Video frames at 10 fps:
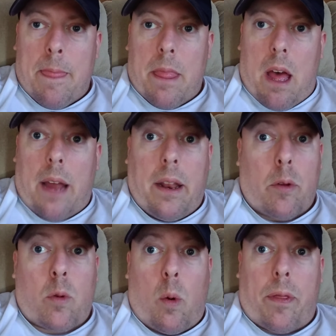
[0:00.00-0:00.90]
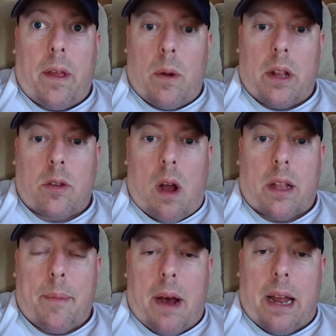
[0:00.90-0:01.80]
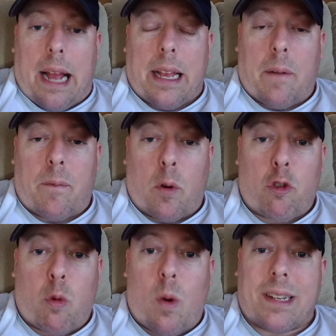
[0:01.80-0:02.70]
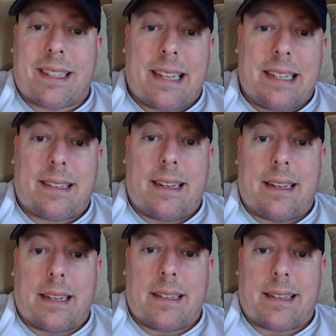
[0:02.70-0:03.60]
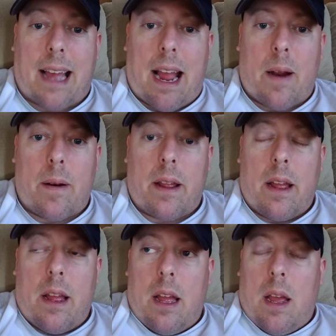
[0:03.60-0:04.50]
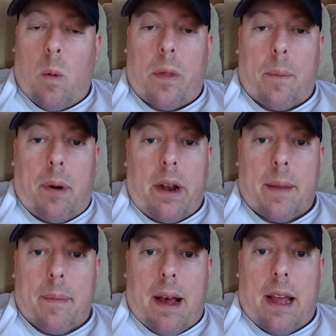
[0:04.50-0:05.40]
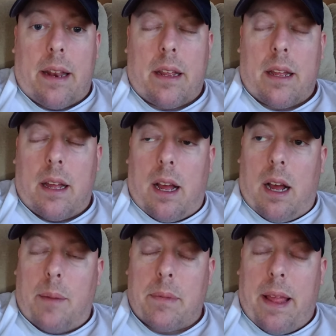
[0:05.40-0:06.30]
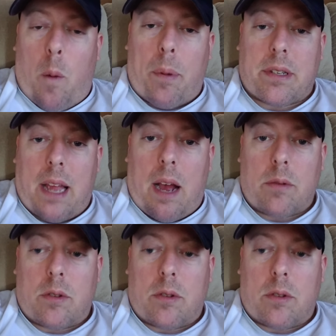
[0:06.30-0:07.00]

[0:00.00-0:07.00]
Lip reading: Another cool thing I wanted to talk about, I got a virtual assistant I just hired with a buddy of mine to help us out.